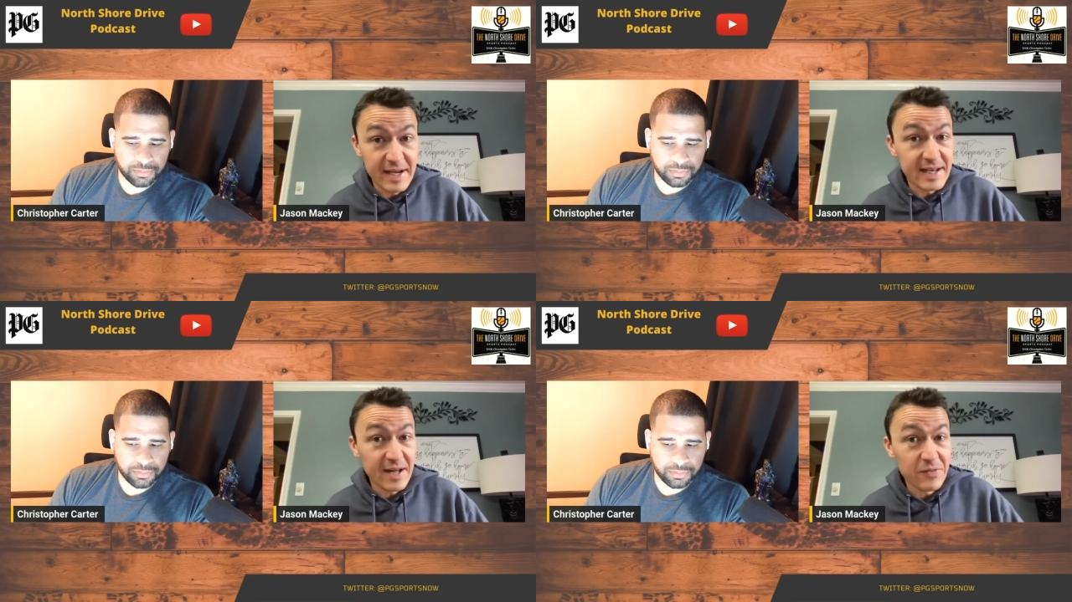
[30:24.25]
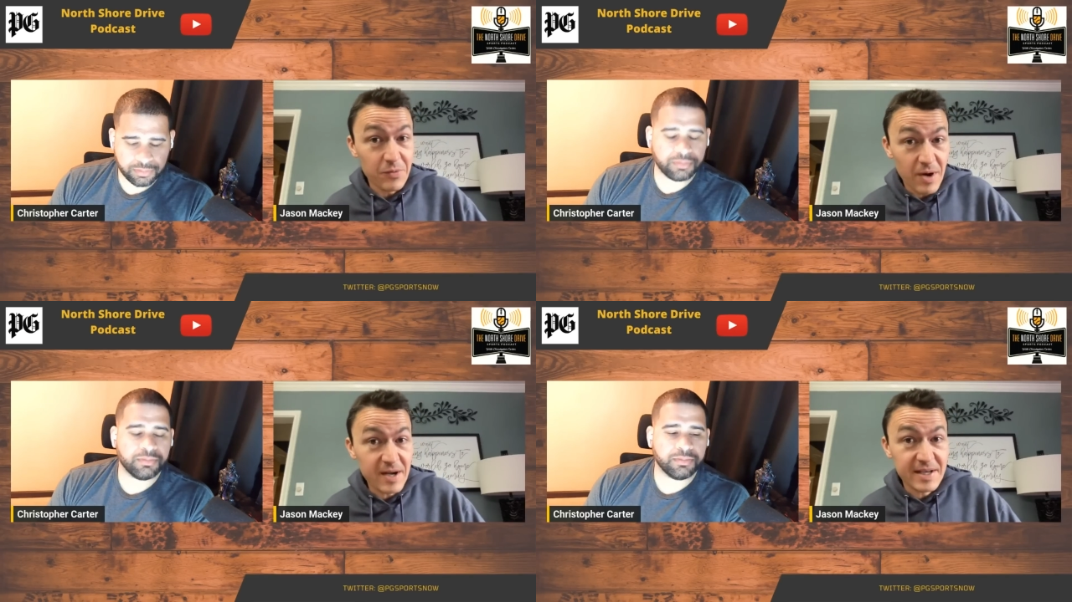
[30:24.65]
Speaker 1: I doubt the
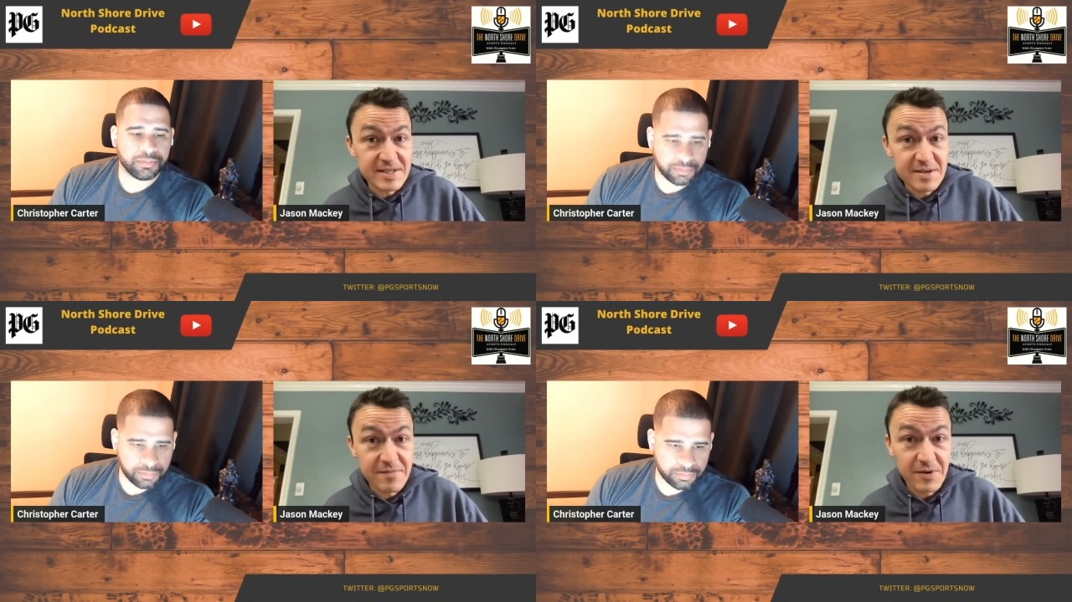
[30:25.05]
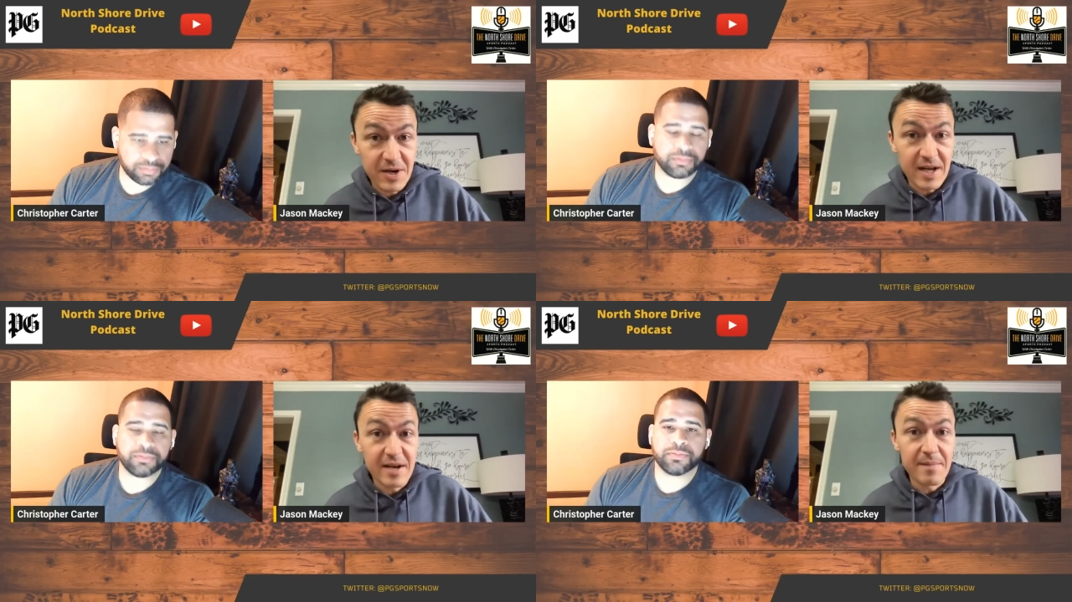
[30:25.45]
mm-hmm. Rockies have
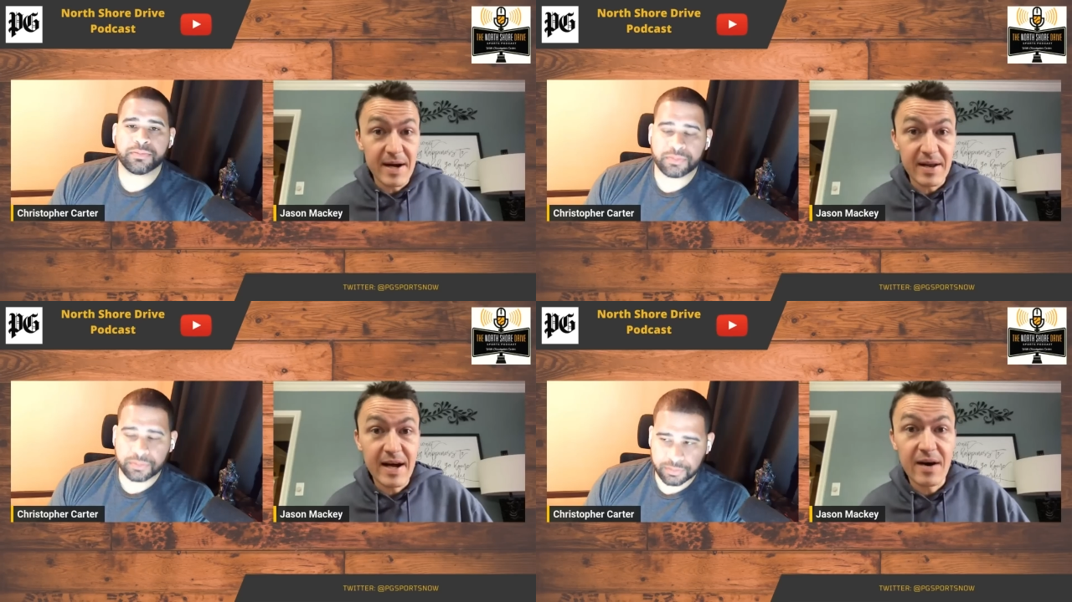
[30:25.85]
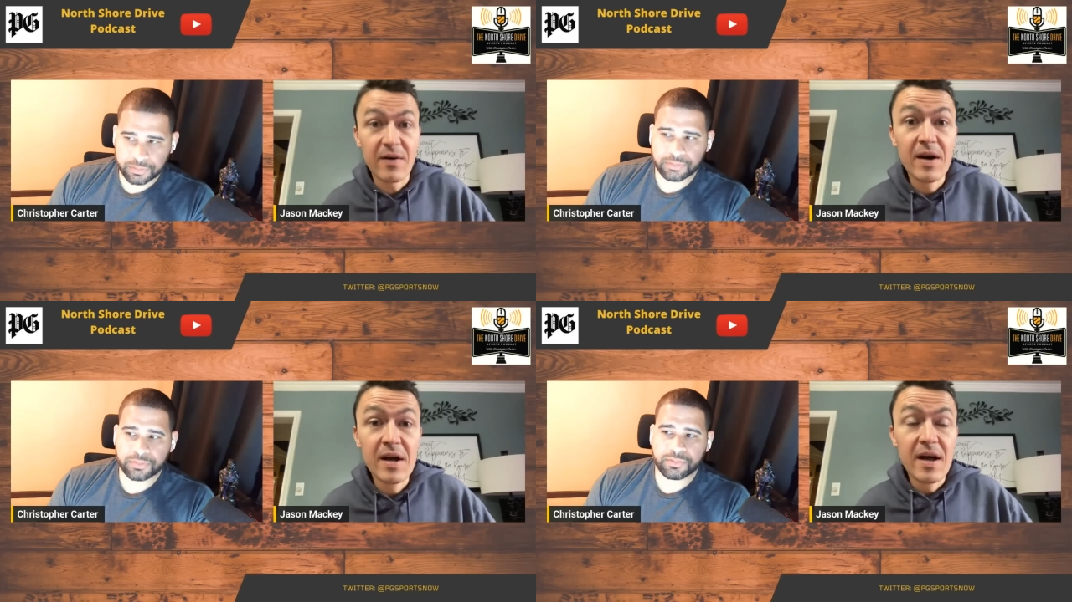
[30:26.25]
forgotten about
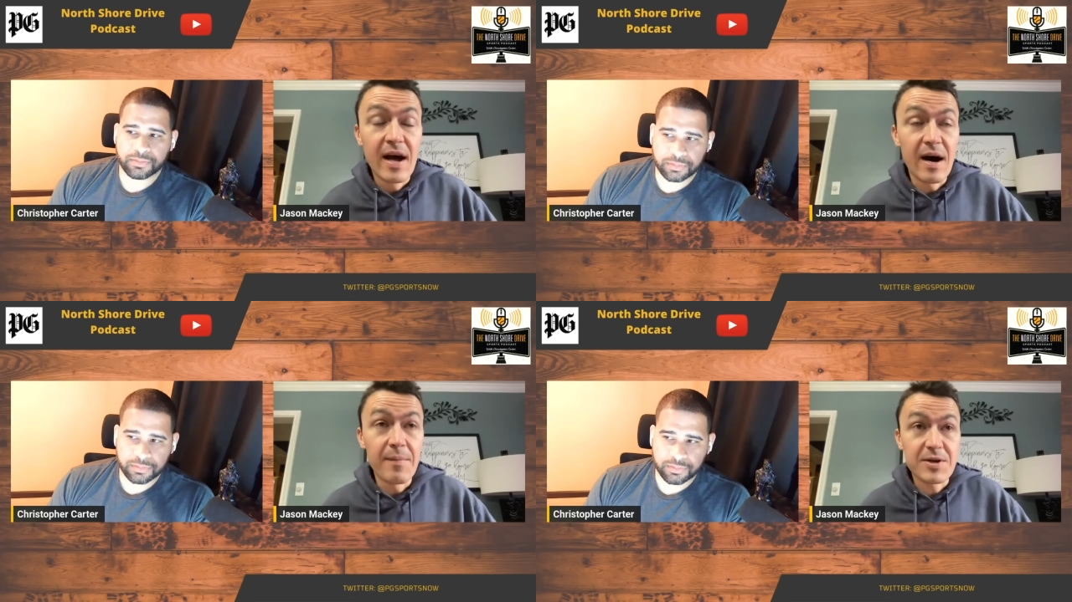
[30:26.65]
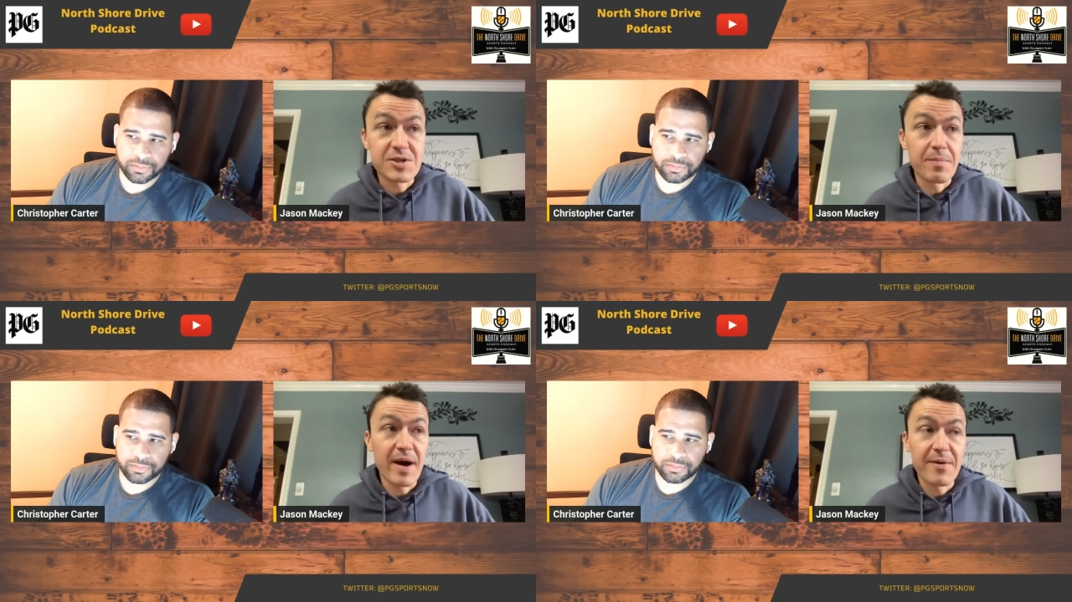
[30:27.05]
how how
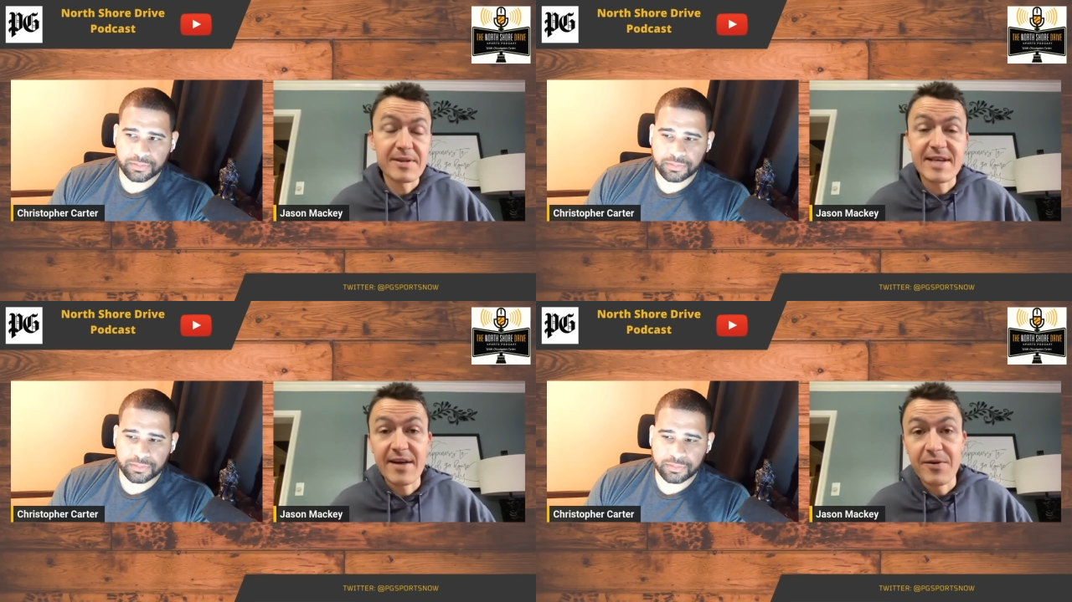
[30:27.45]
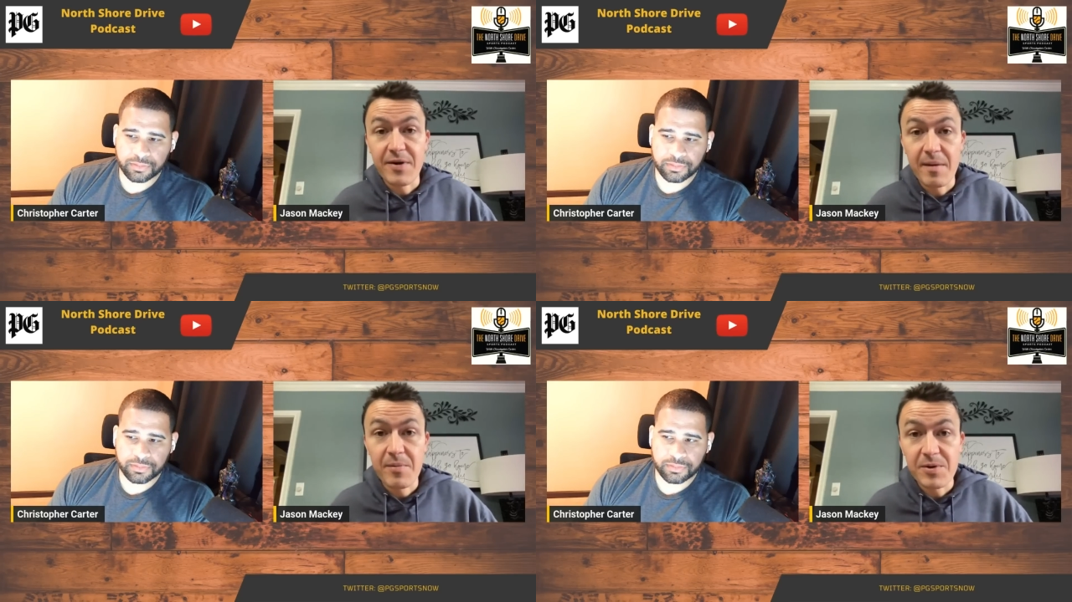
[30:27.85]
much the Pirates had their
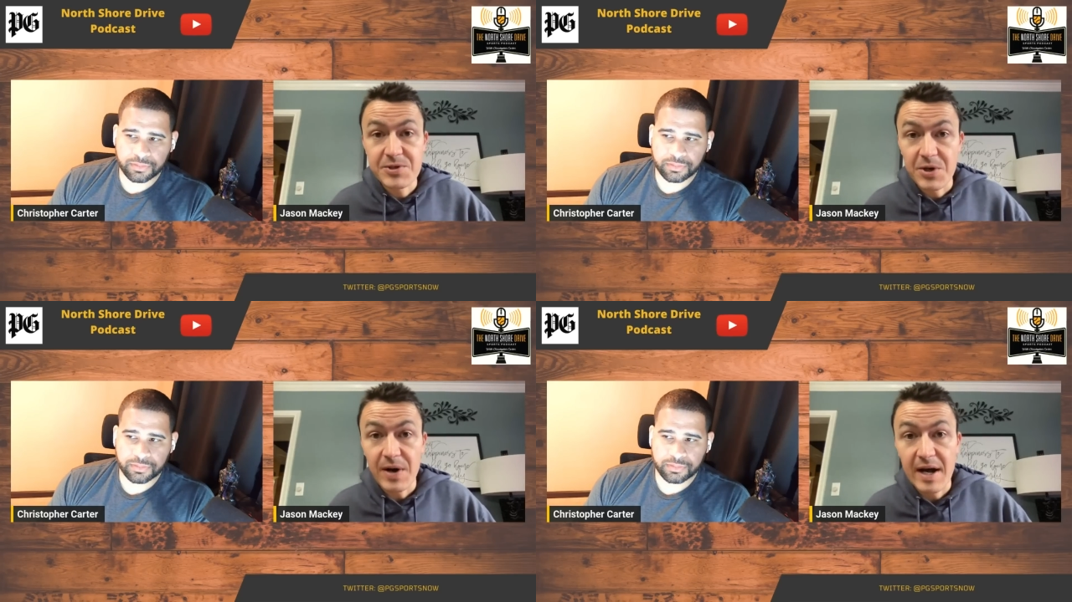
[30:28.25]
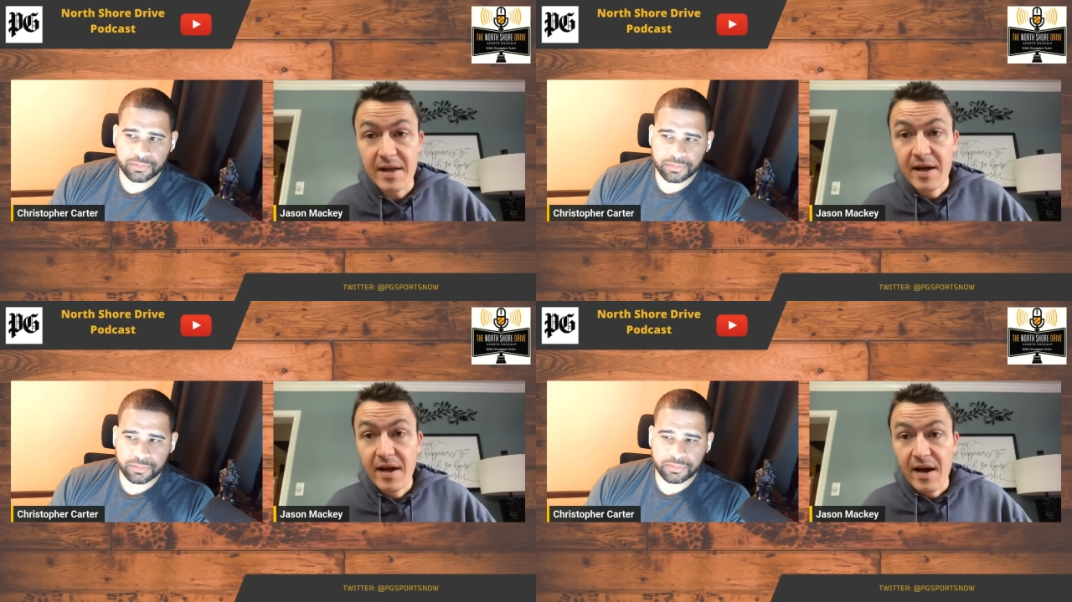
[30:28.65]
number. So
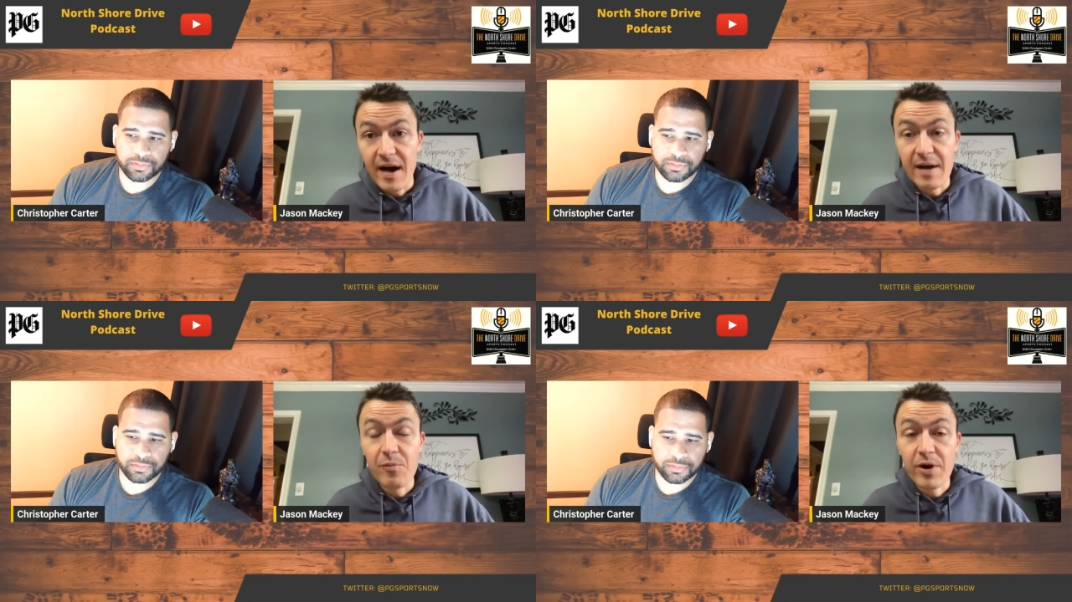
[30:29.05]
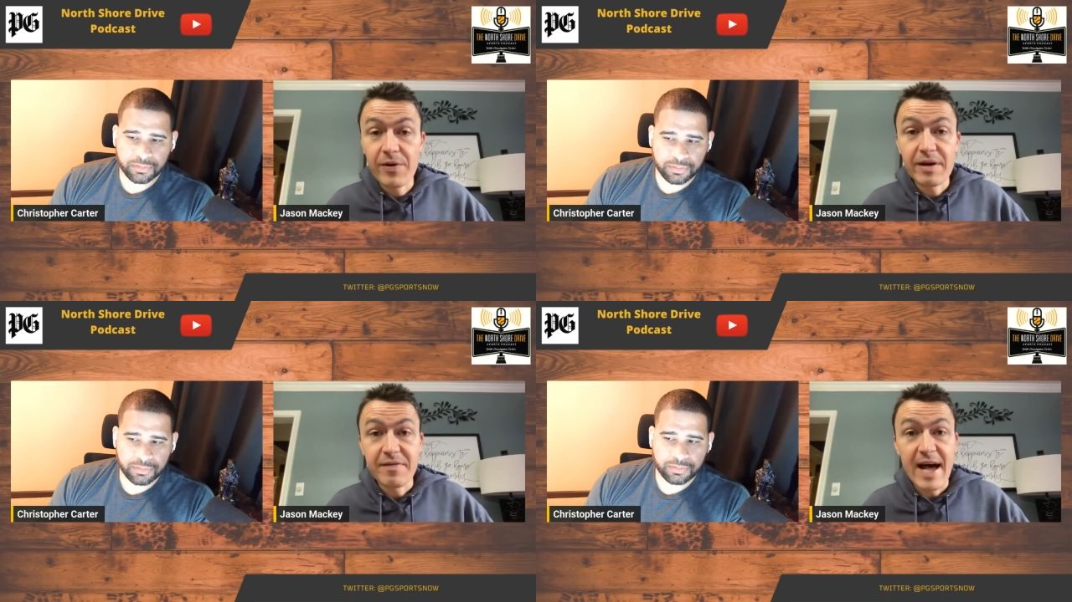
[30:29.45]
I, I am
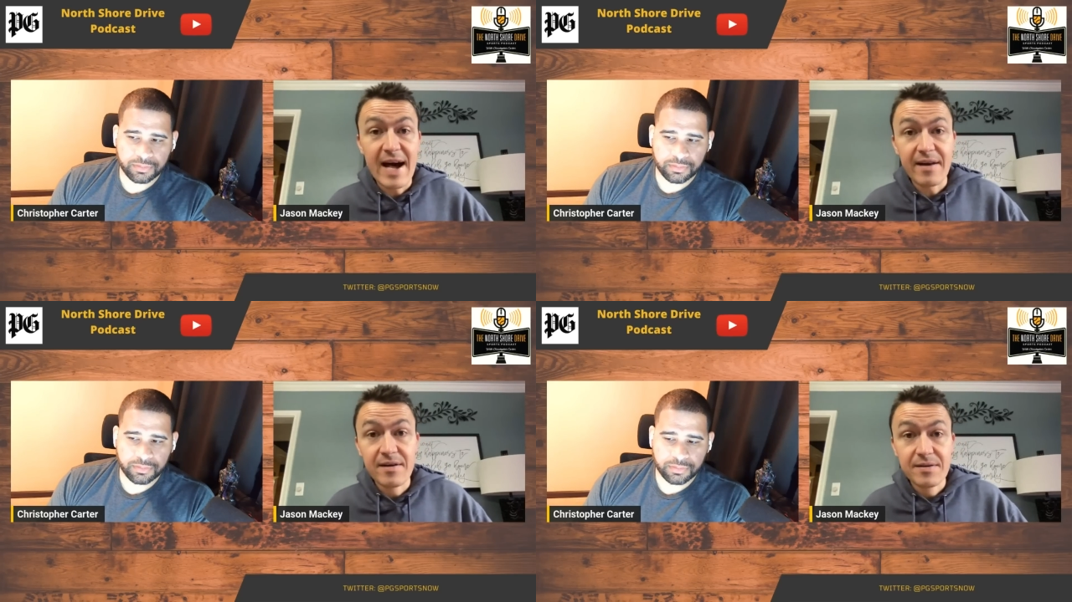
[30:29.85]
weary of that